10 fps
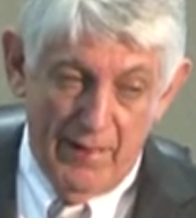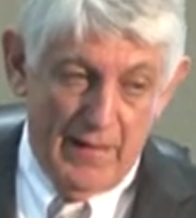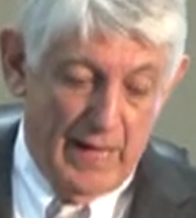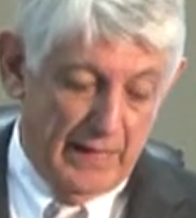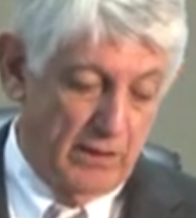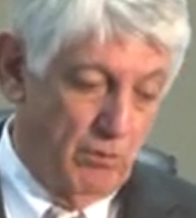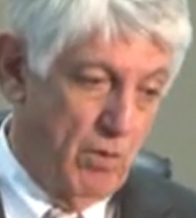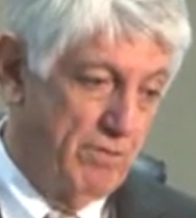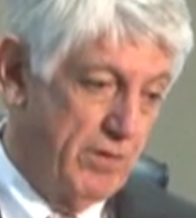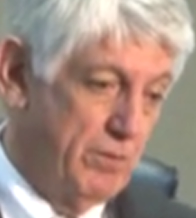I go
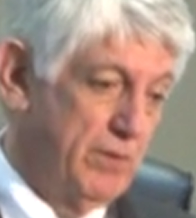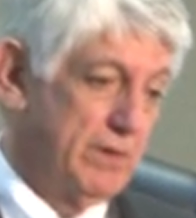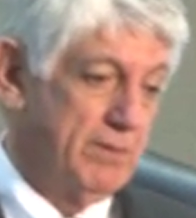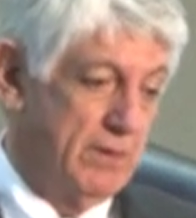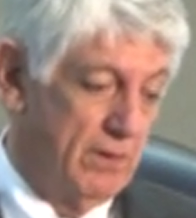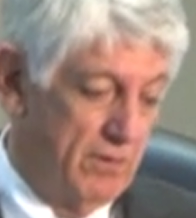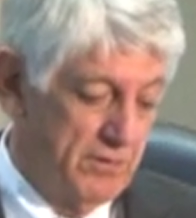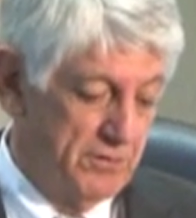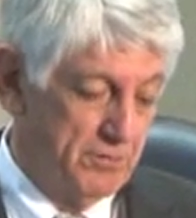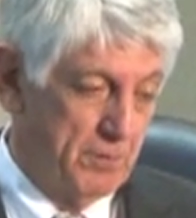over it with them. Good
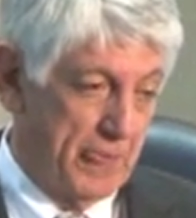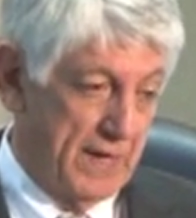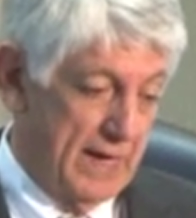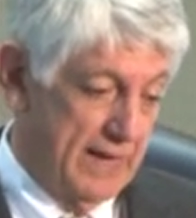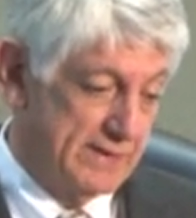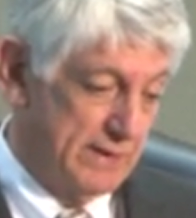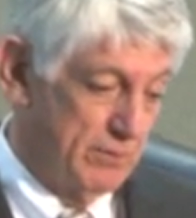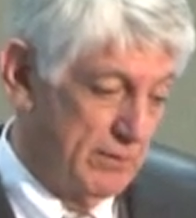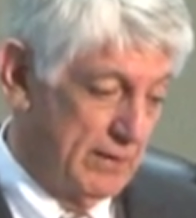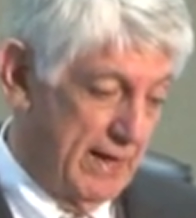lawyers, actually,
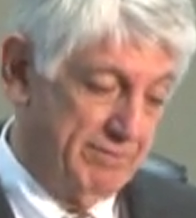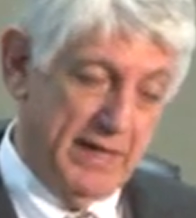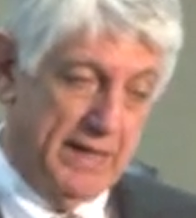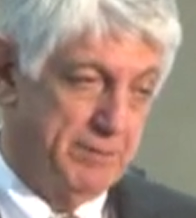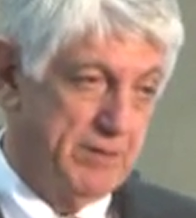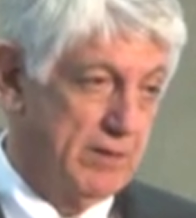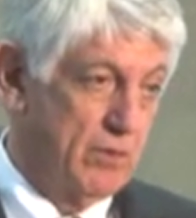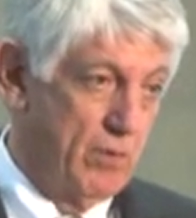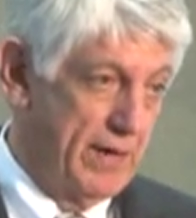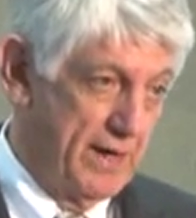I've taken them to the
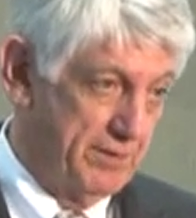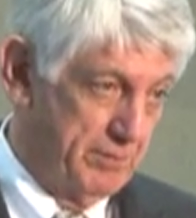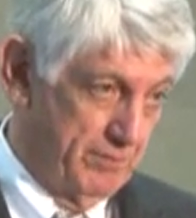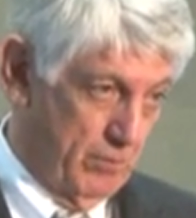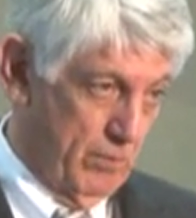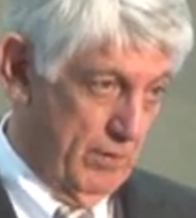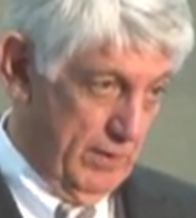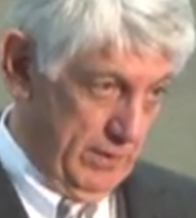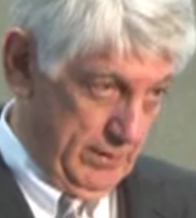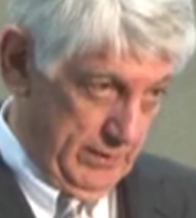courthouse before.
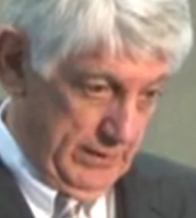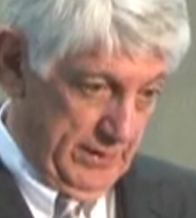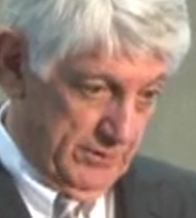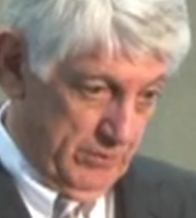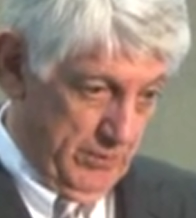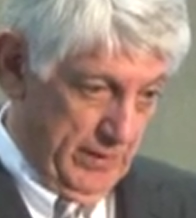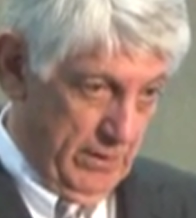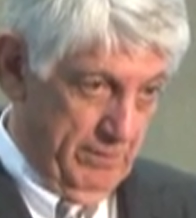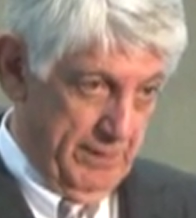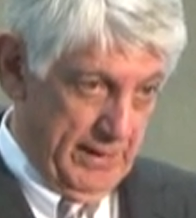Here's where we're
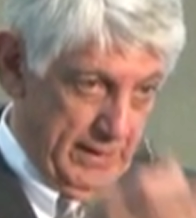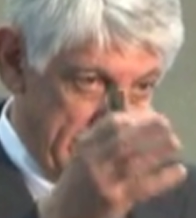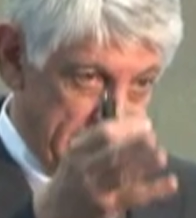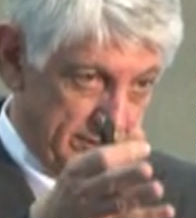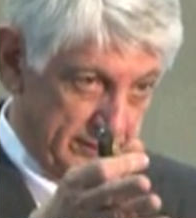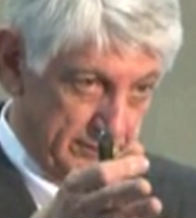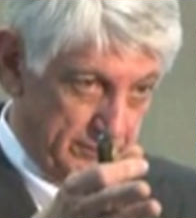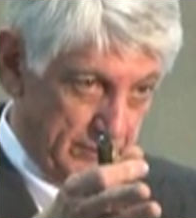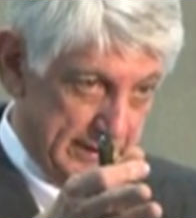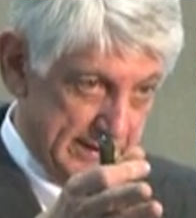going to be. Here's a
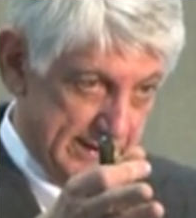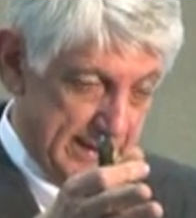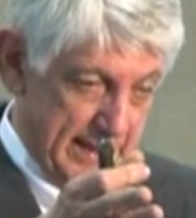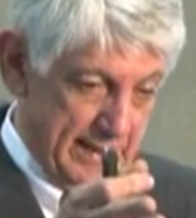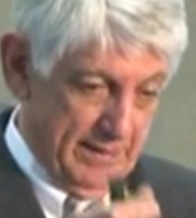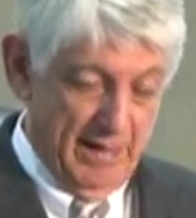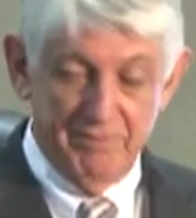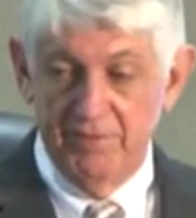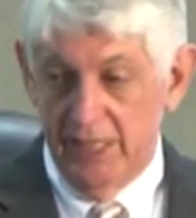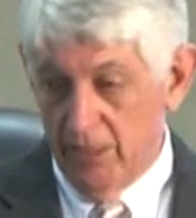witness stand. I've
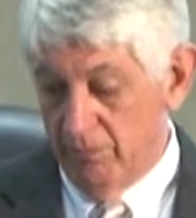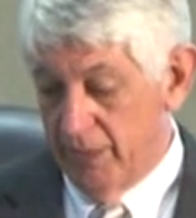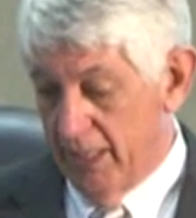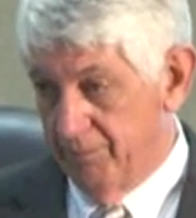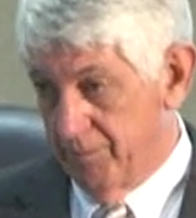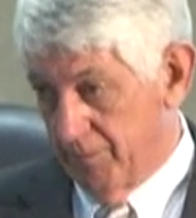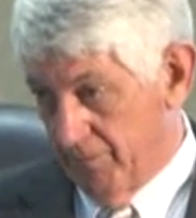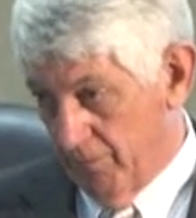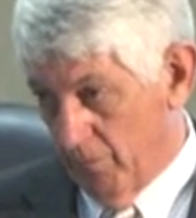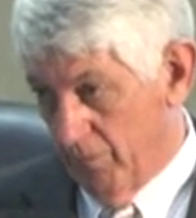videotaped them
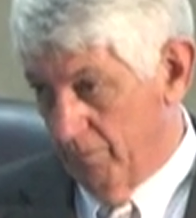before.